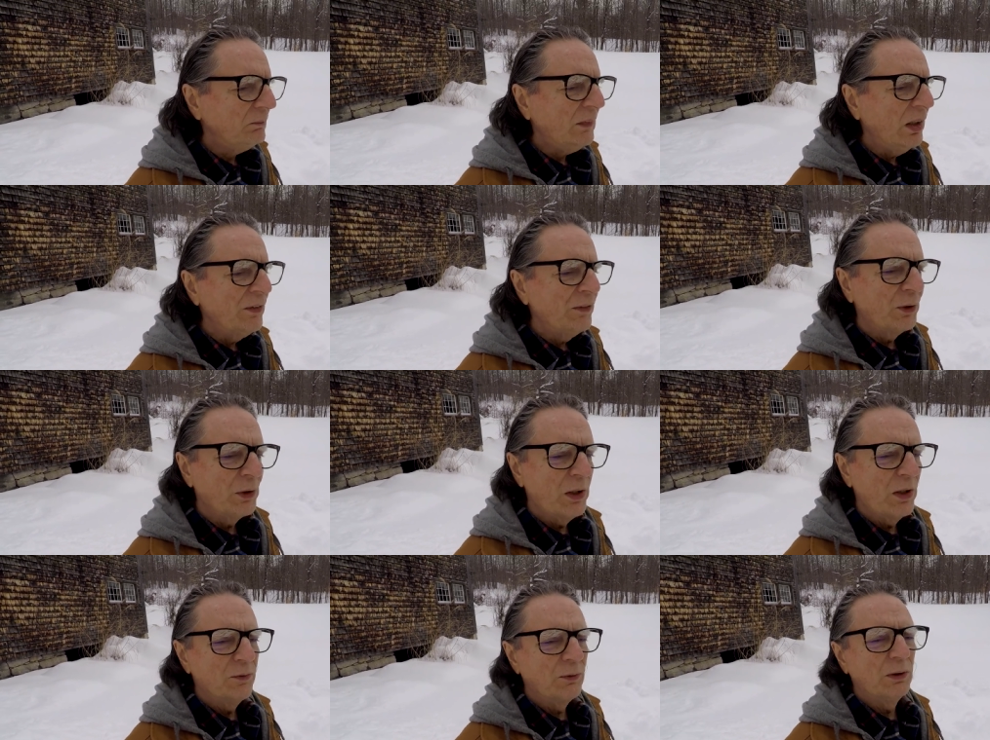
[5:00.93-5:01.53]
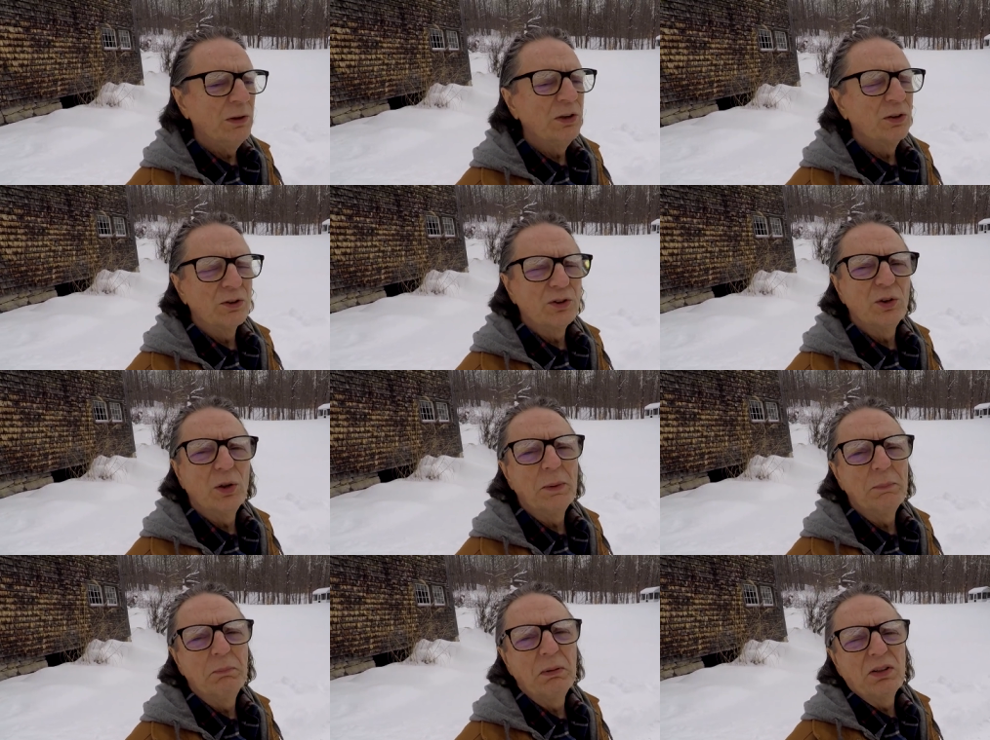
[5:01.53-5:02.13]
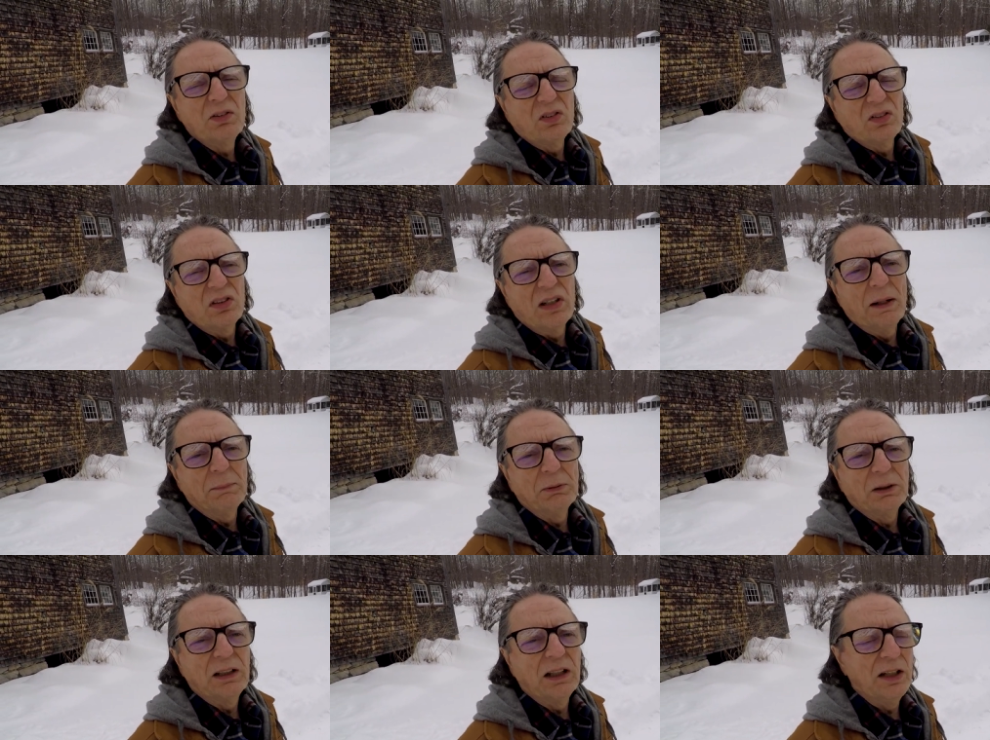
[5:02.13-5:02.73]
33 years doing business
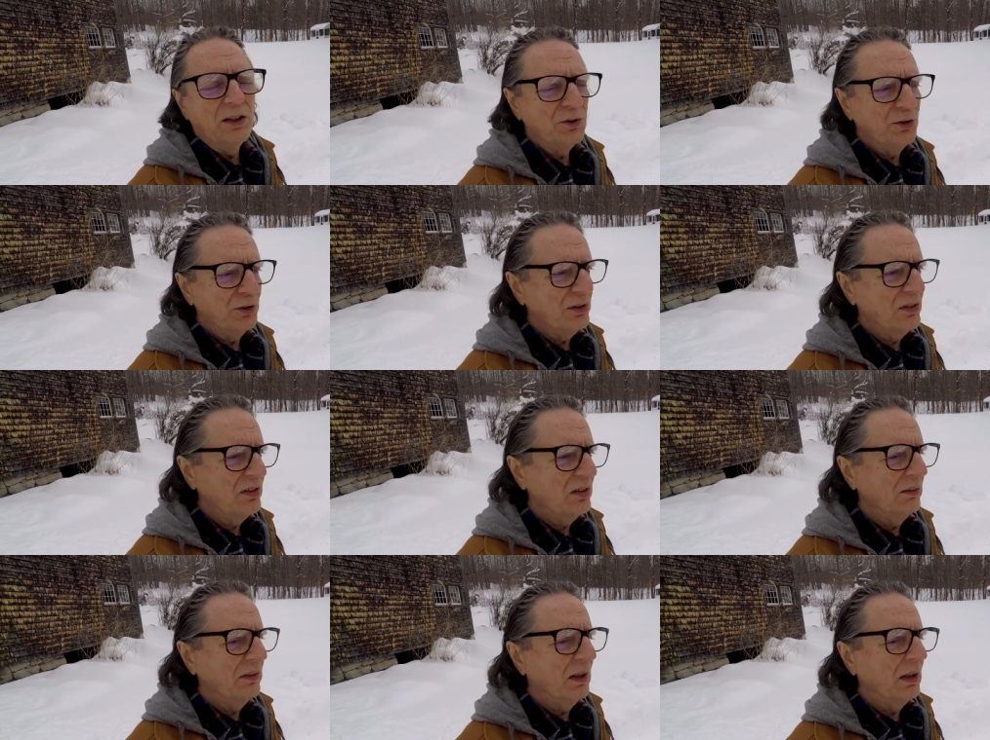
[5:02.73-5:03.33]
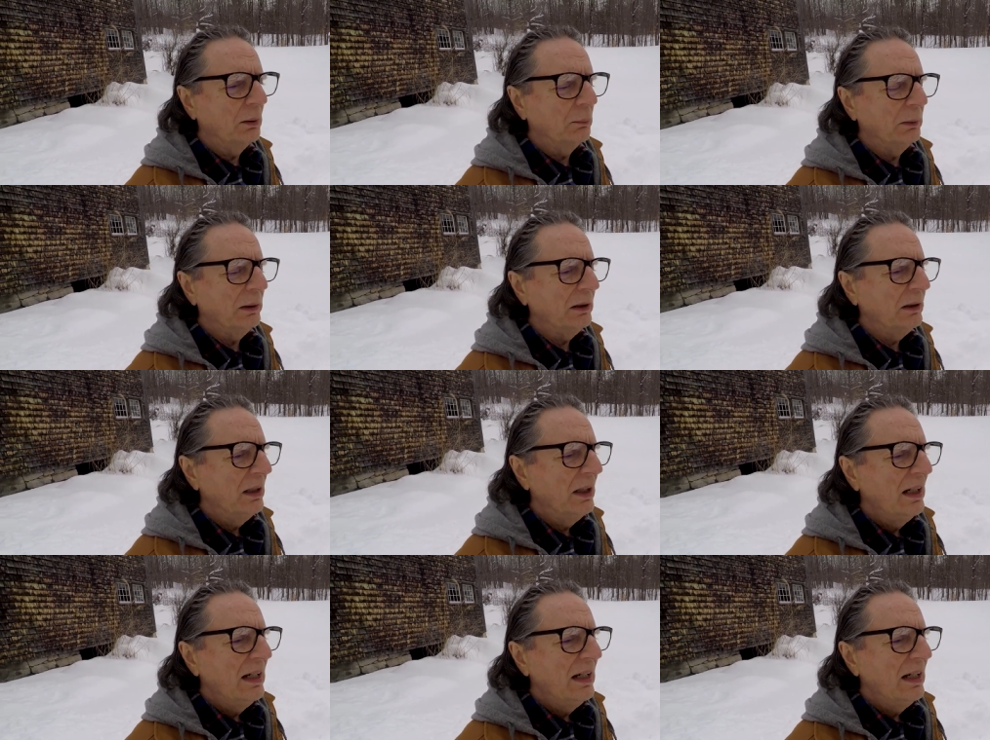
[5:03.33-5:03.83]
applications development.